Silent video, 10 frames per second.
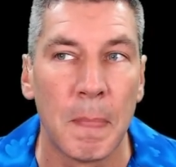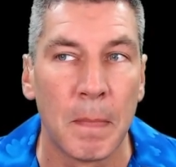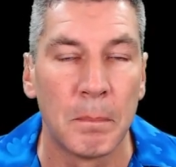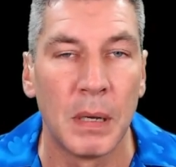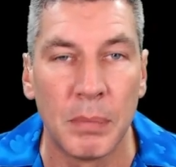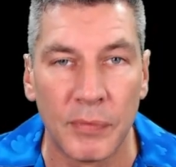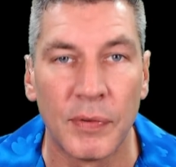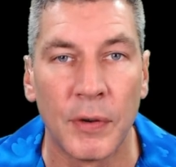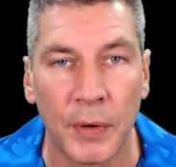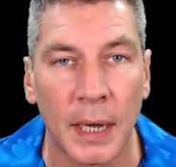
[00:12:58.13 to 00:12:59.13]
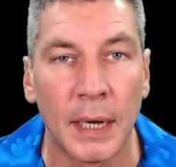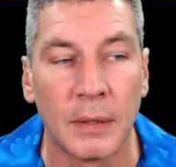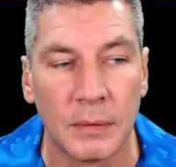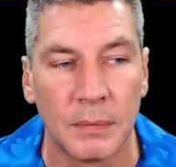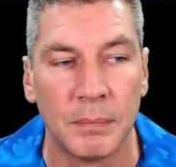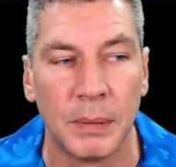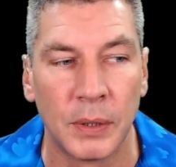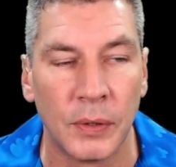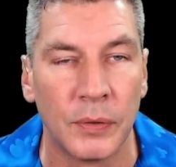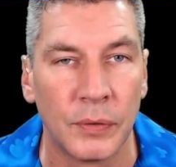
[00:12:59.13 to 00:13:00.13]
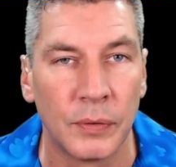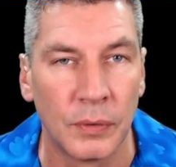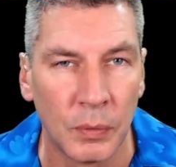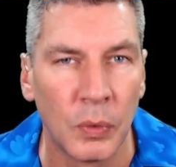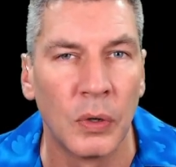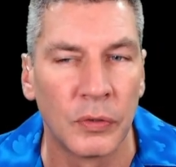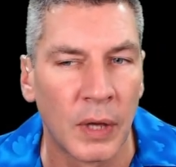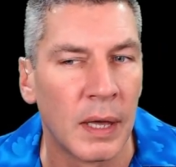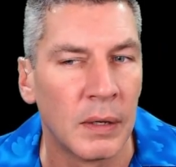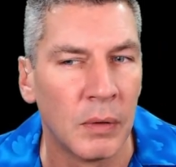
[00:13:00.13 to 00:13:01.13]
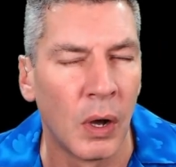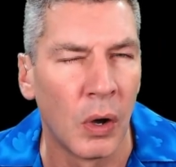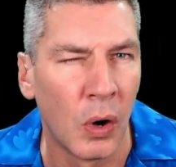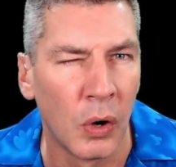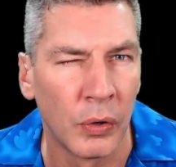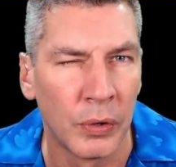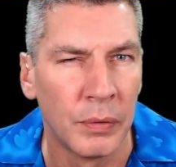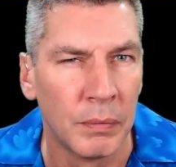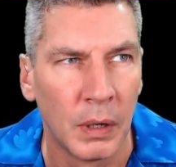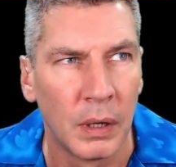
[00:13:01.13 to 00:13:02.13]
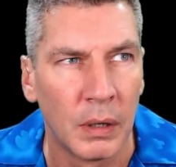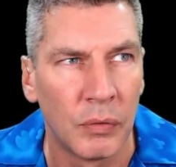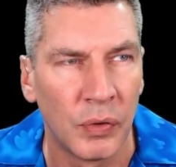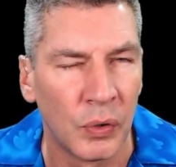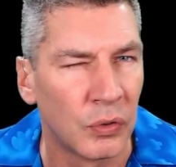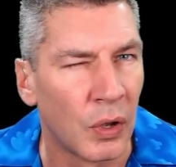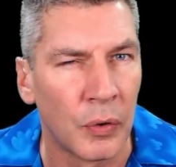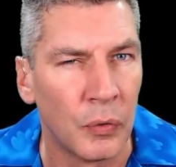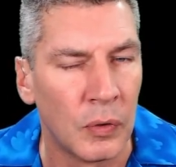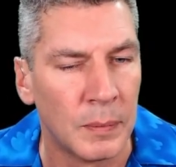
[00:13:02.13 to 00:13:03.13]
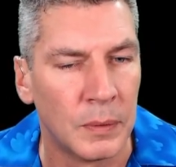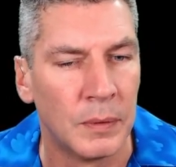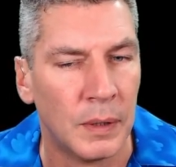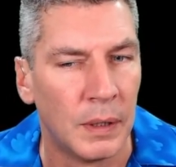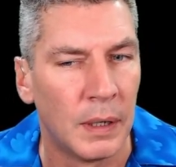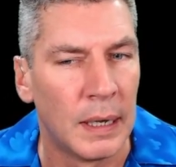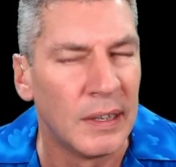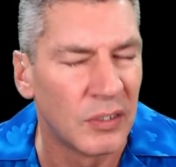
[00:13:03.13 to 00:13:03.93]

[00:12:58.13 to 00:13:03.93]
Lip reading: People are figuring it out because the water's getting like hotter than feels like normal. And it's